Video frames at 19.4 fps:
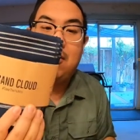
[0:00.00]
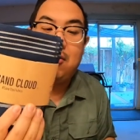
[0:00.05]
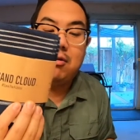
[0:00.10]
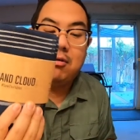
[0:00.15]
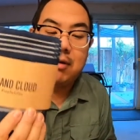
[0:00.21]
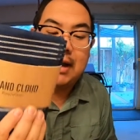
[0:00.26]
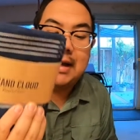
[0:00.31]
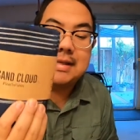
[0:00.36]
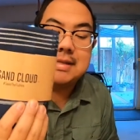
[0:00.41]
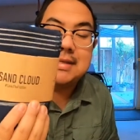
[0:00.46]

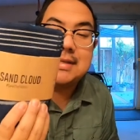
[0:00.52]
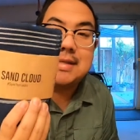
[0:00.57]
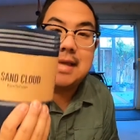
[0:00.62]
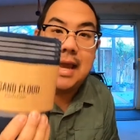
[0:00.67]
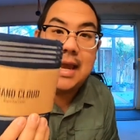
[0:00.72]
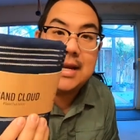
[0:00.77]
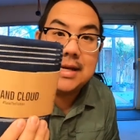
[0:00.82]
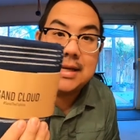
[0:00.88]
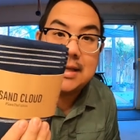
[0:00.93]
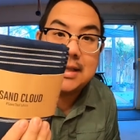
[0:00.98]
great
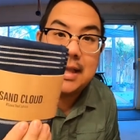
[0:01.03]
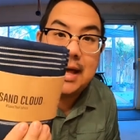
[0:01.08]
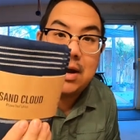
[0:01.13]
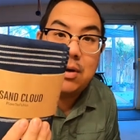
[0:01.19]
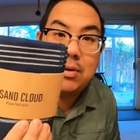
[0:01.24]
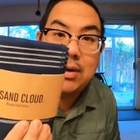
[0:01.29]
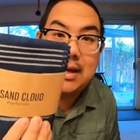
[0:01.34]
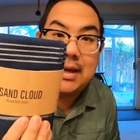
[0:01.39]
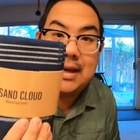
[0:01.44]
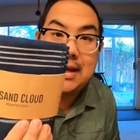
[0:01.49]
Sand
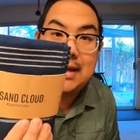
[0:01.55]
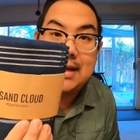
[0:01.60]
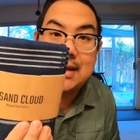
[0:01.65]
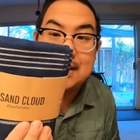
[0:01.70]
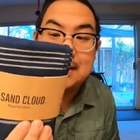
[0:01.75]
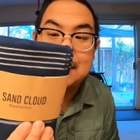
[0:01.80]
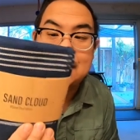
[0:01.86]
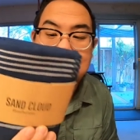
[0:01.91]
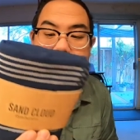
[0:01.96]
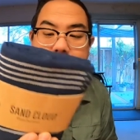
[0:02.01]
Cloud
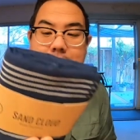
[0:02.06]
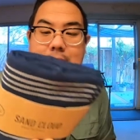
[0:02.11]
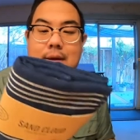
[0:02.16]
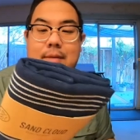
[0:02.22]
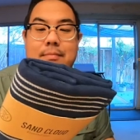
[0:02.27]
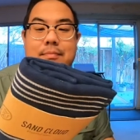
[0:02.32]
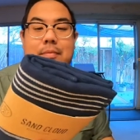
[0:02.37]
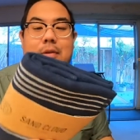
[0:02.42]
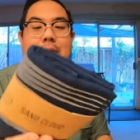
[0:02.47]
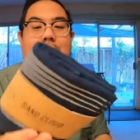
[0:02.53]
is?
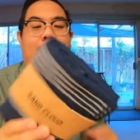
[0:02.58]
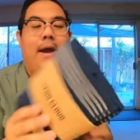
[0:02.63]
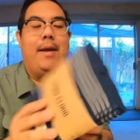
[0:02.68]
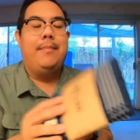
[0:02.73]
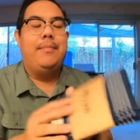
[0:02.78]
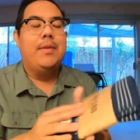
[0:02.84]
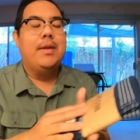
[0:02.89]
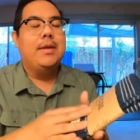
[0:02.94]
All right.